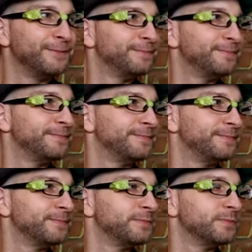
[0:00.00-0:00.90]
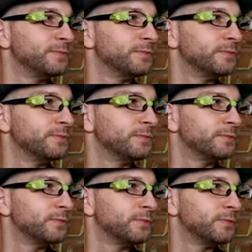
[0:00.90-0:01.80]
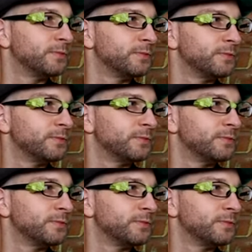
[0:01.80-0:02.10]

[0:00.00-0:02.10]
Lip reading: This person isn't speaking.